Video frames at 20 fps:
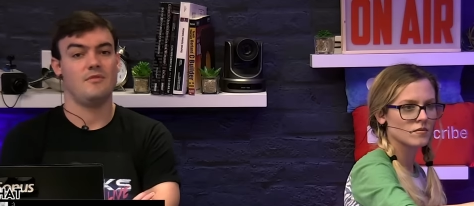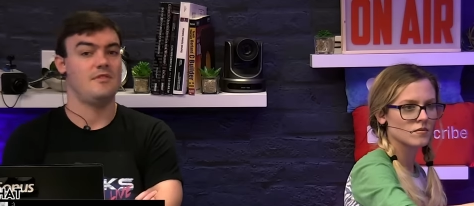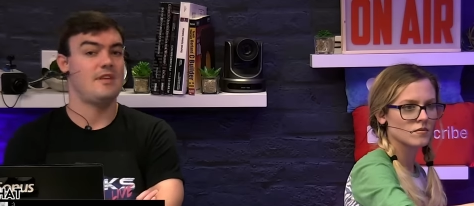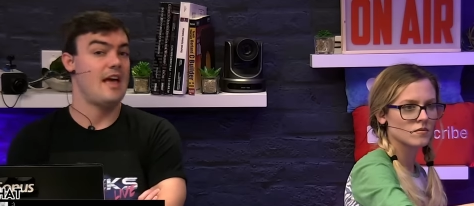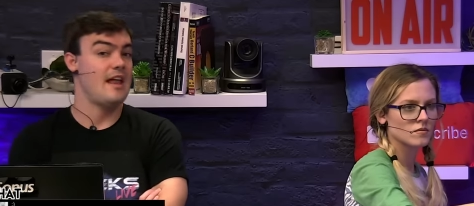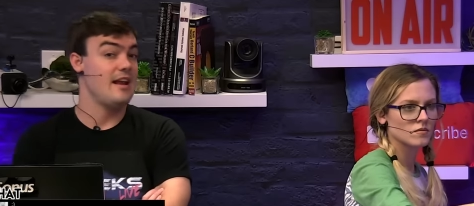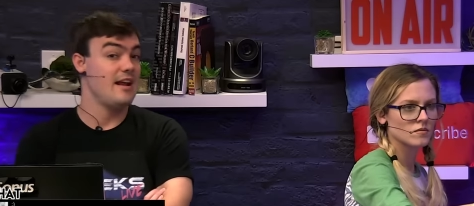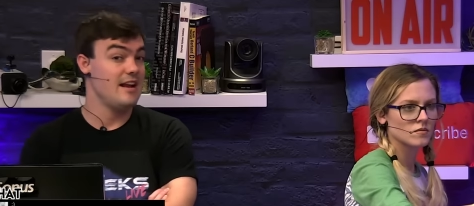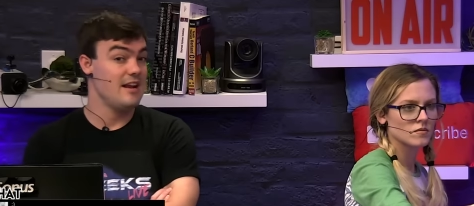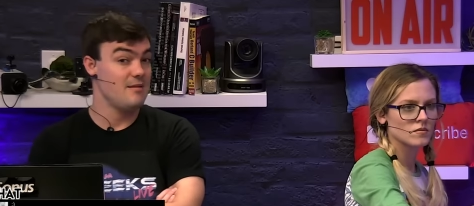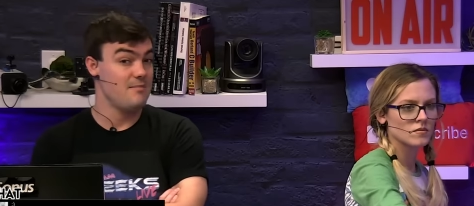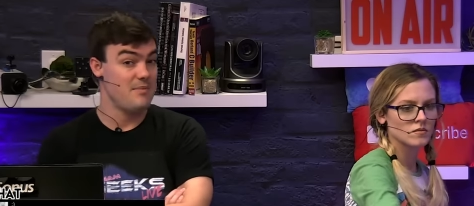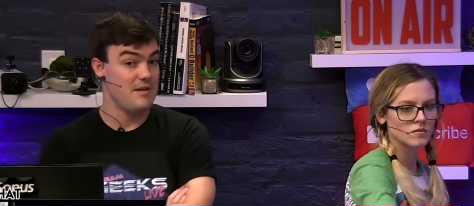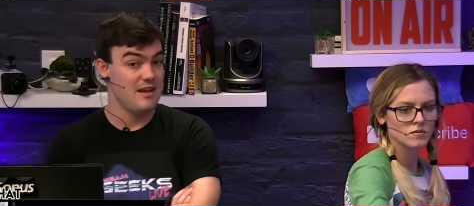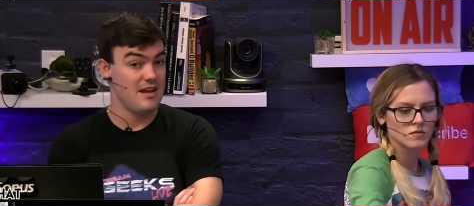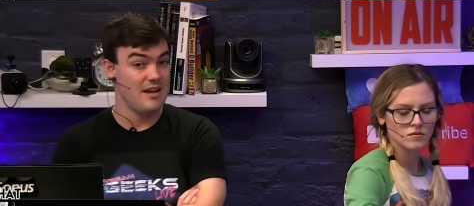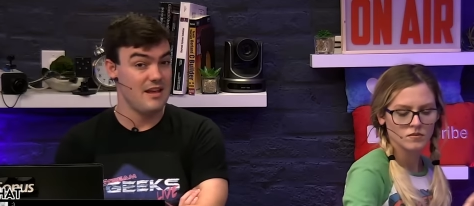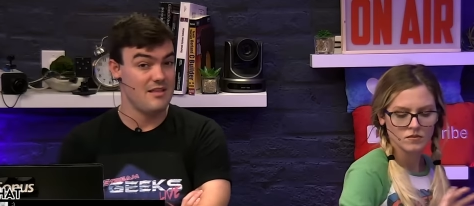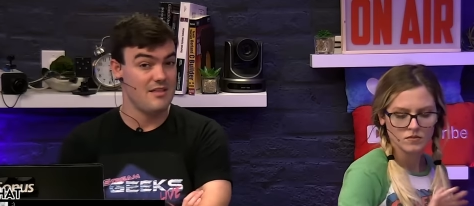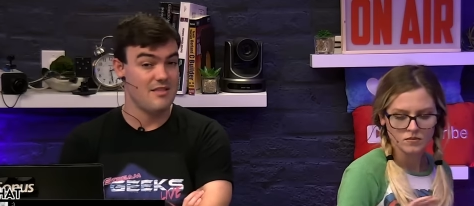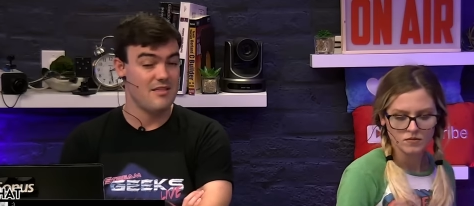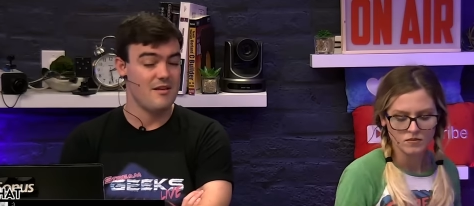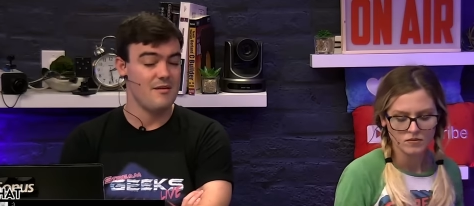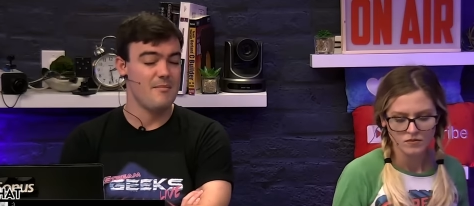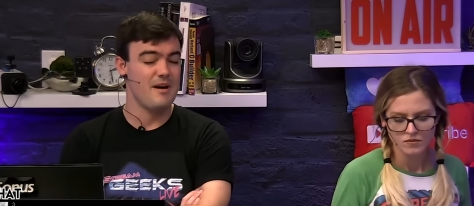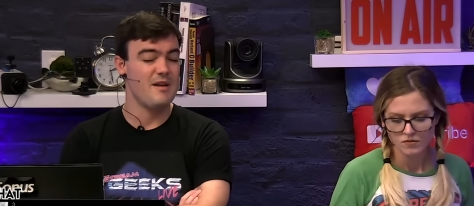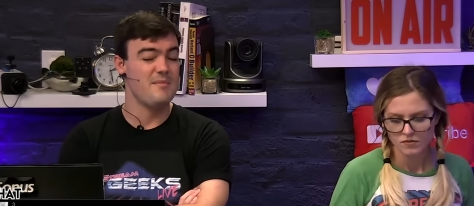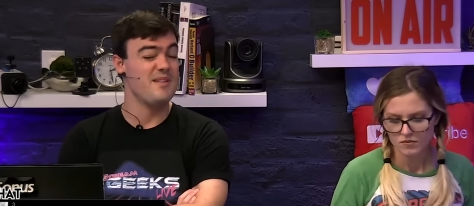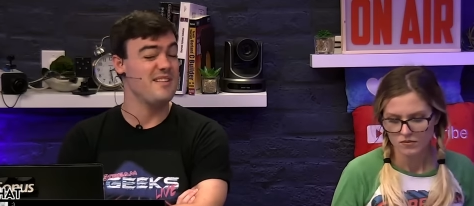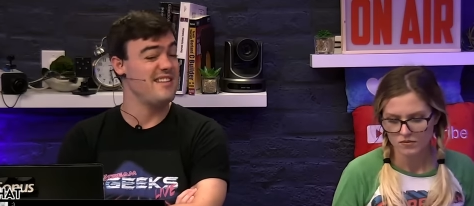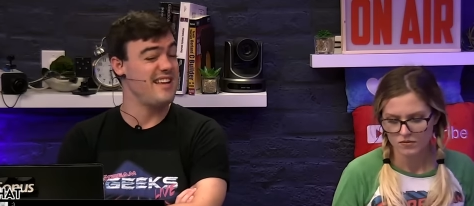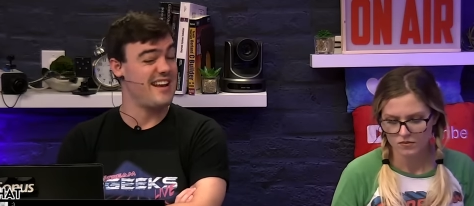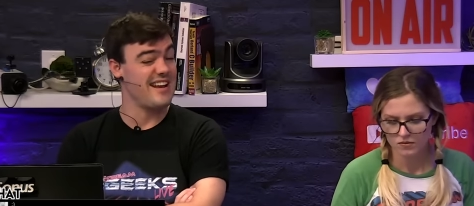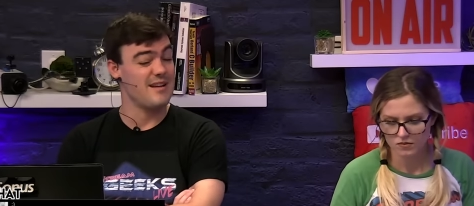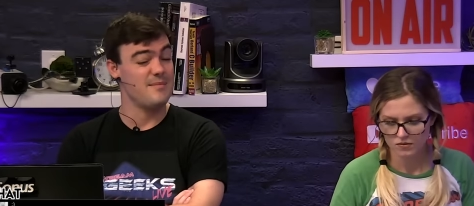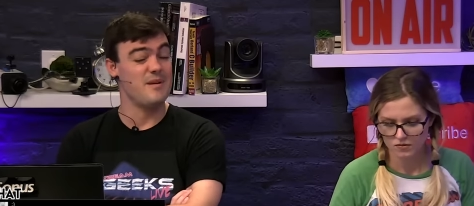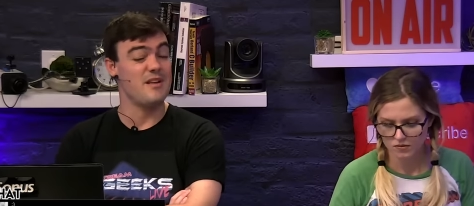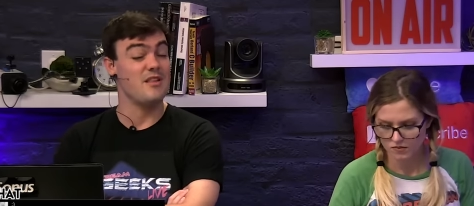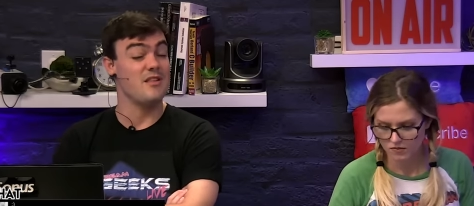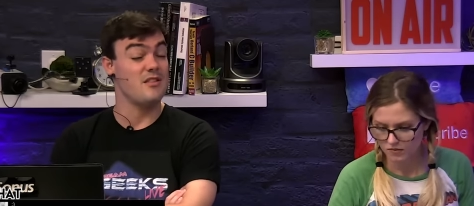Speaker 1: ten eighty p, might have been ten
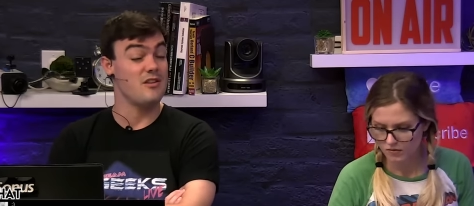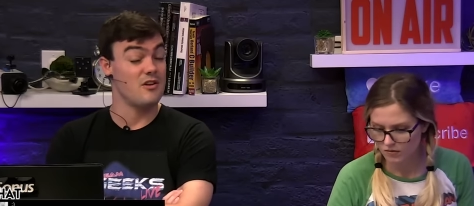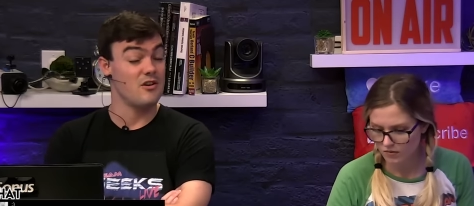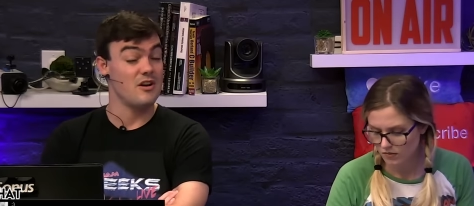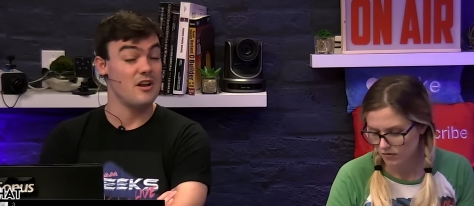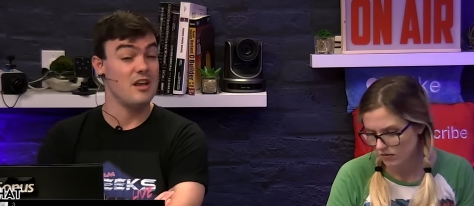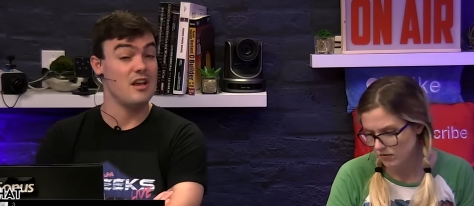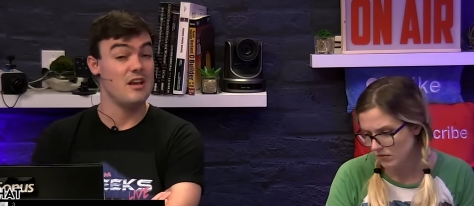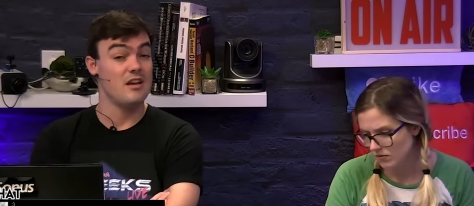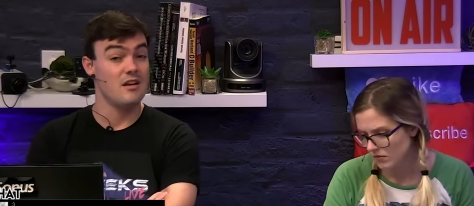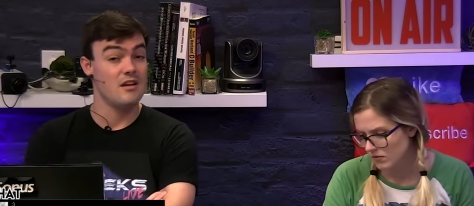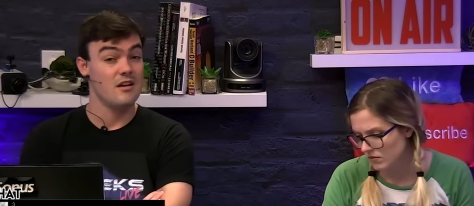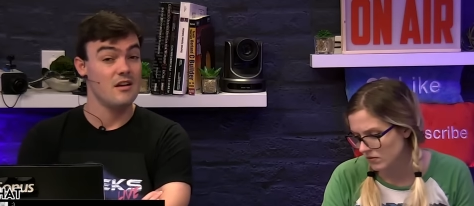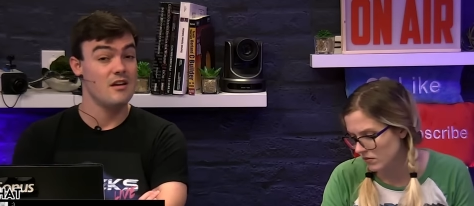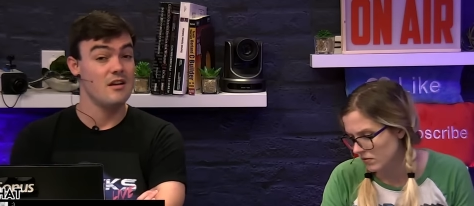eighty p thirty.